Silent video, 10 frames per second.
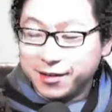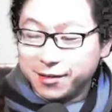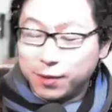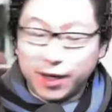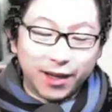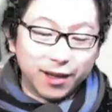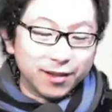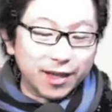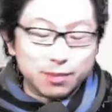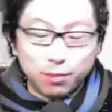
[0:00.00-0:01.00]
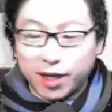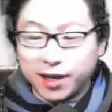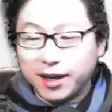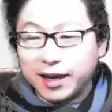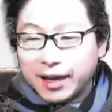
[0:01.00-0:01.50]
what I can explain,
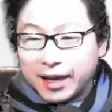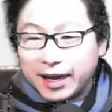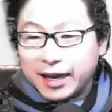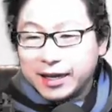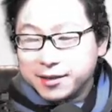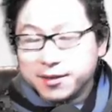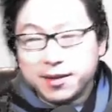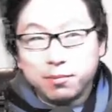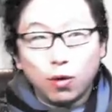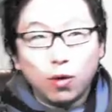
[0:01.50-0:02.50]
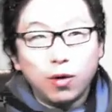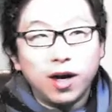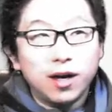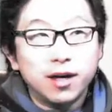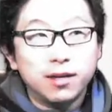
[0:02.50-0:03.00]
and the more
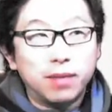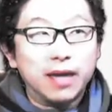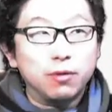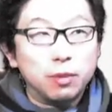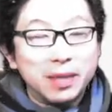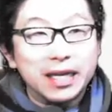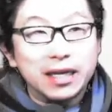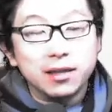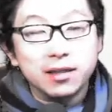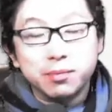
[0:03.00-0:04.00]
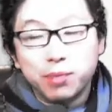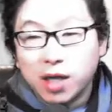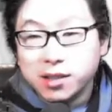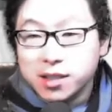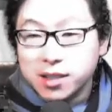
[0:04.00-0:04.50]
by repeating this
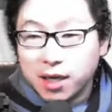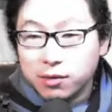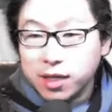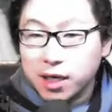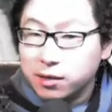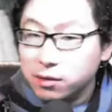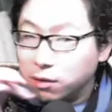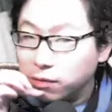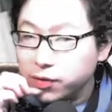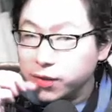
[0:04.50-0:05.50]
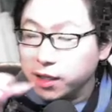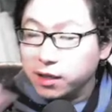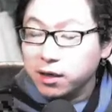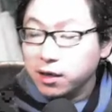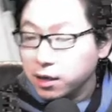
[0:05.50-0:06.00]
process, I would like to offer the
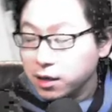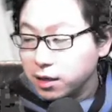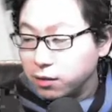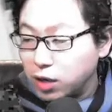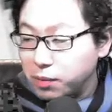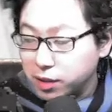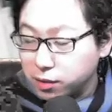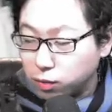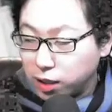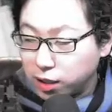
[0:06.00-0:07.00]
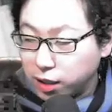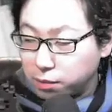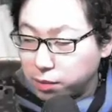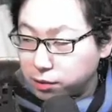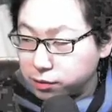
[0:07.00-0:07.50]
webinar one day
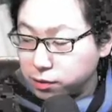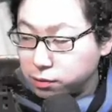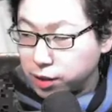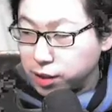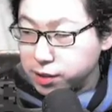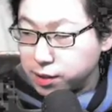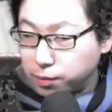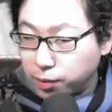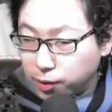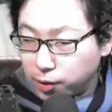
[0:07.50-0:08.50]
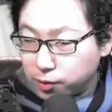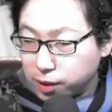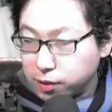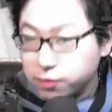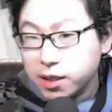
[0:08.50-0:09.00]
about what is the Boro.
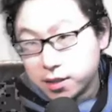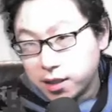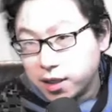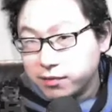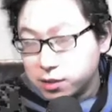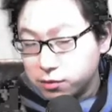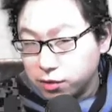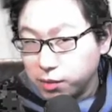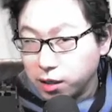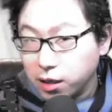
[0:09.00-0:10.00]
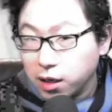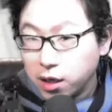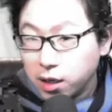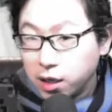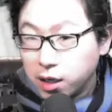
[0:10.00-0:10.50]
And today's live streaming
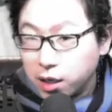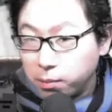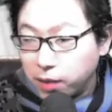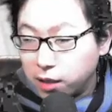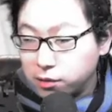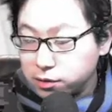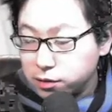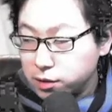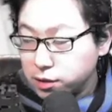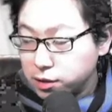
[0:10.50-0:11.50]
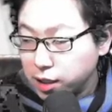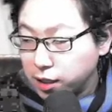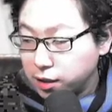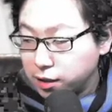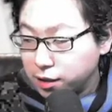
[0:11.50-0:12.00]
about
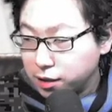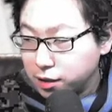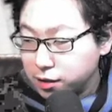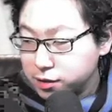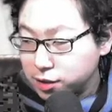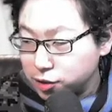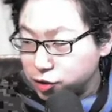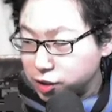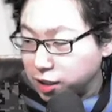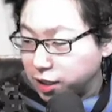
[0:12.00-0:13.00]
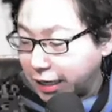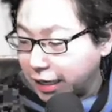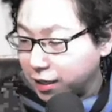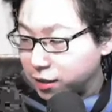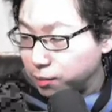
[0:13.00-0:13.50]
stitching
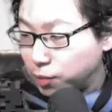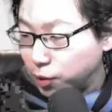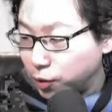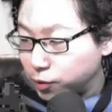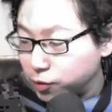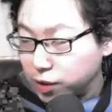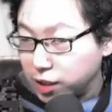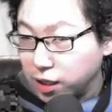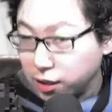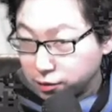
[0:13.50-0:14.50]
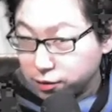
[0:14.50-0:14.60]
and Boro together.